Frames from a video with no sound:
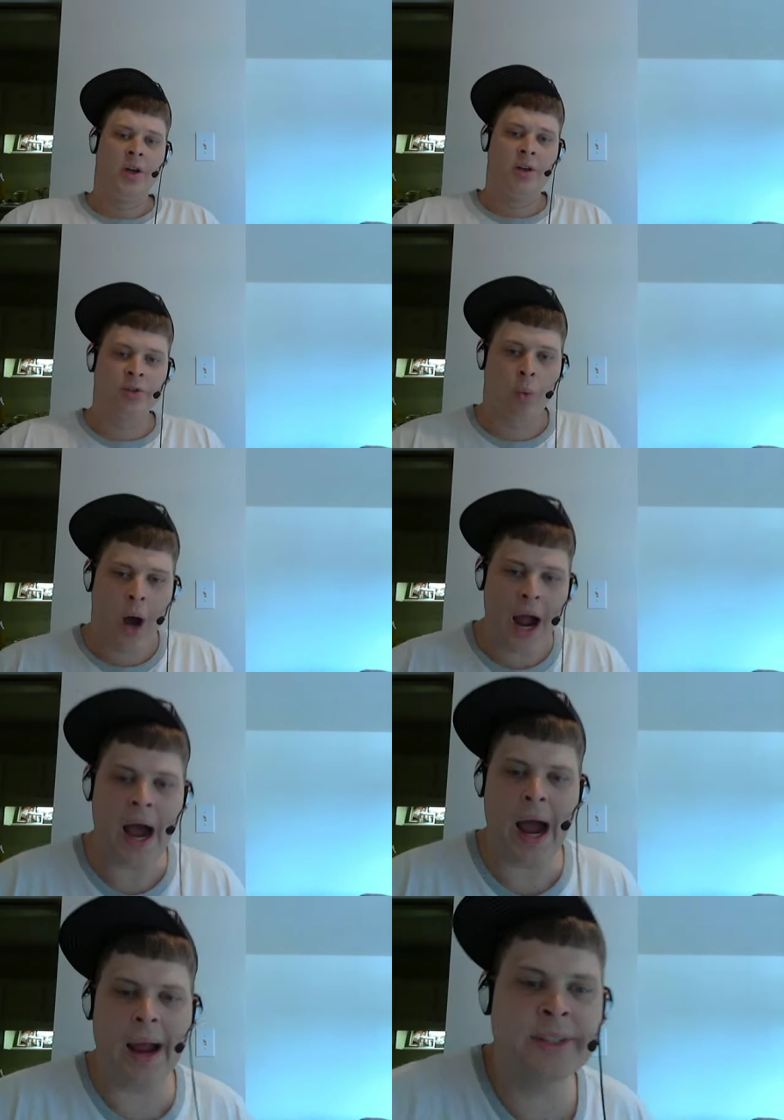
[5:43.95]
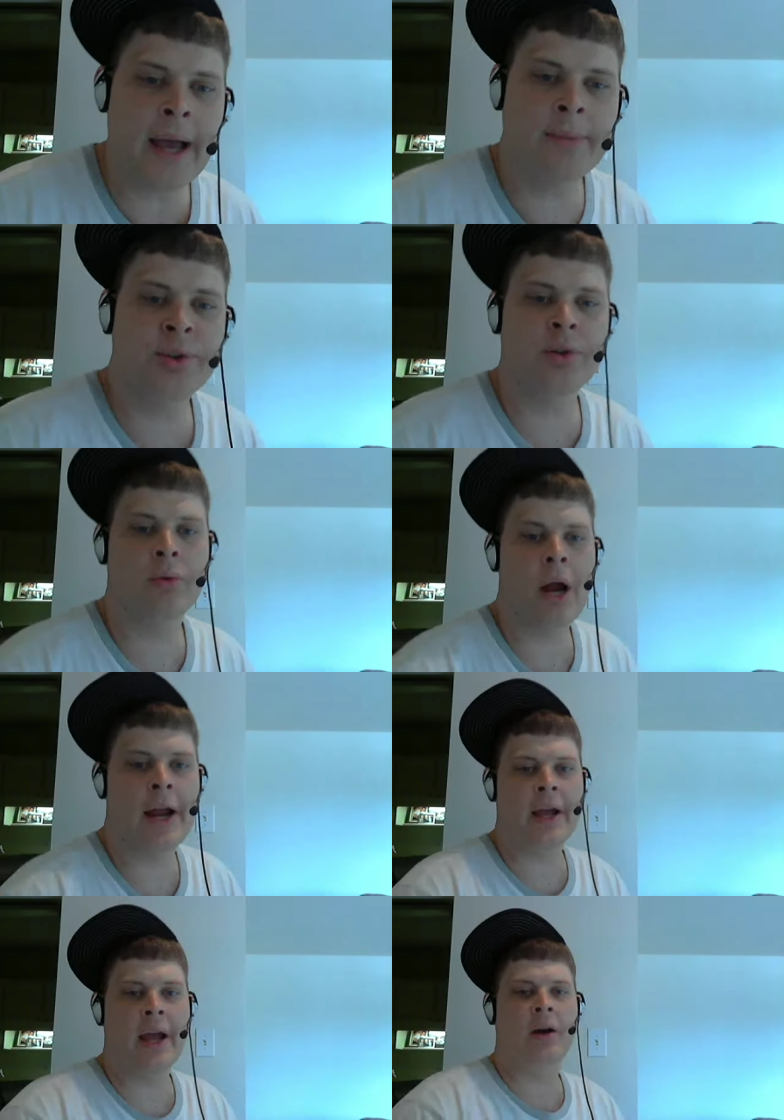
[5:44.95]
So why hype Zab Judah
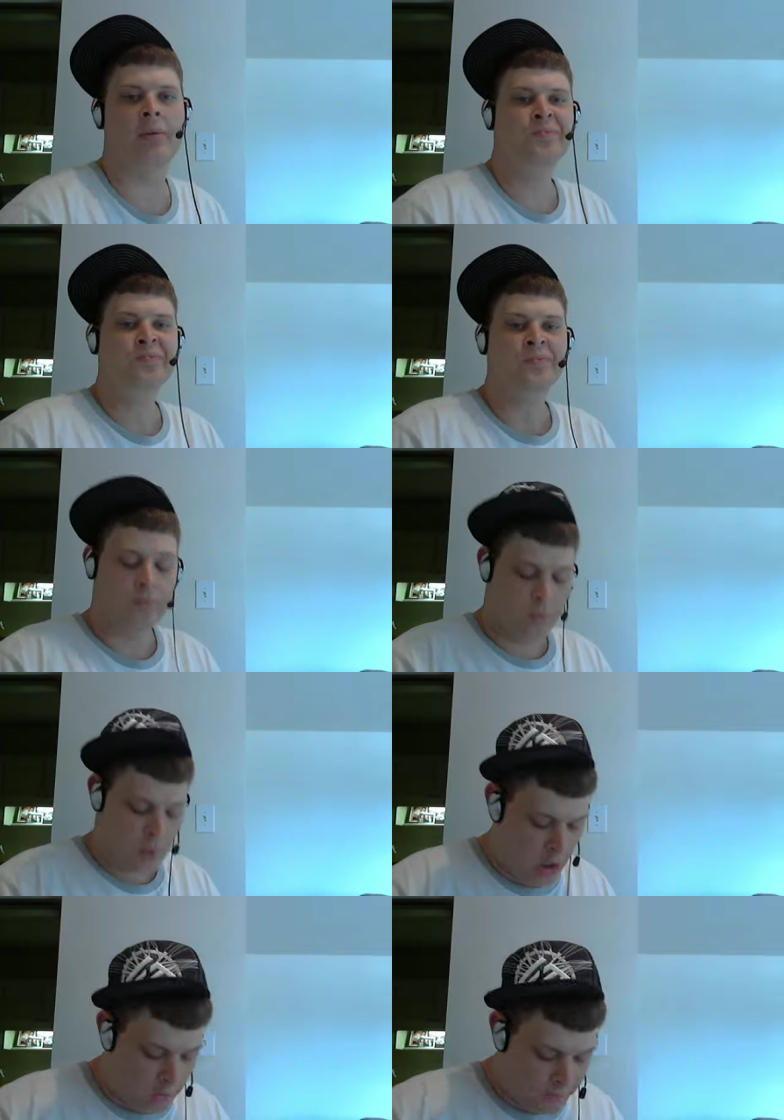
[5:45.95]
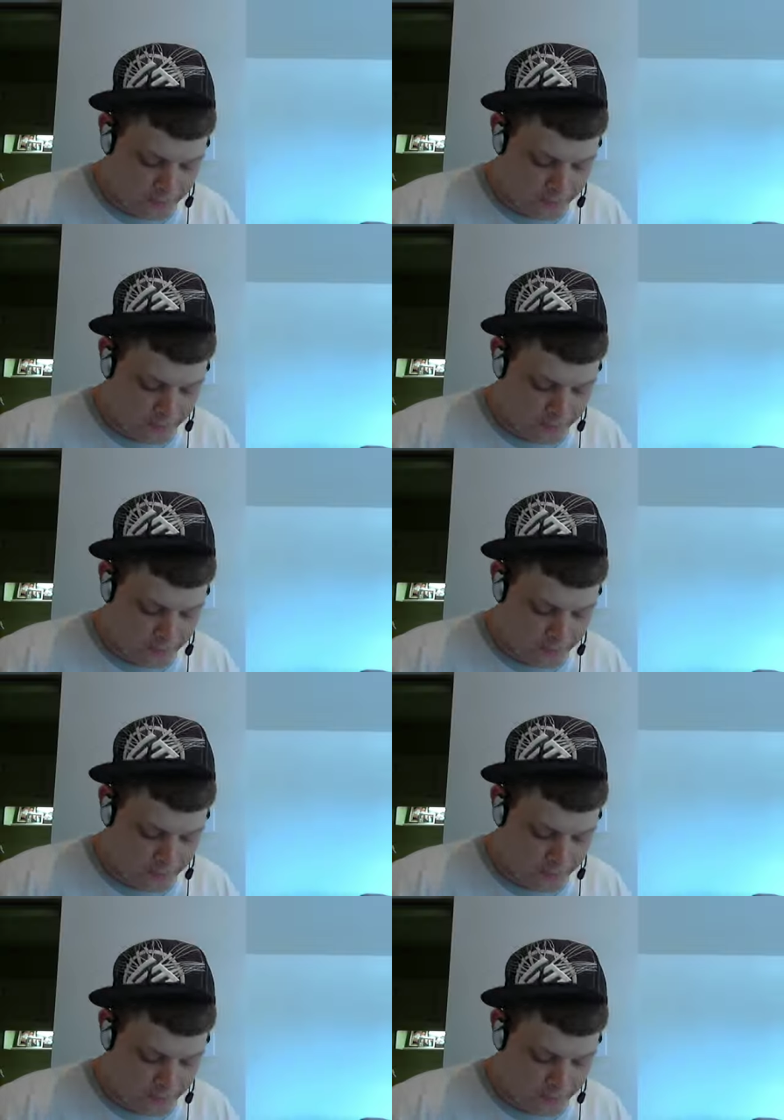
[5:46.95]
right now? Well,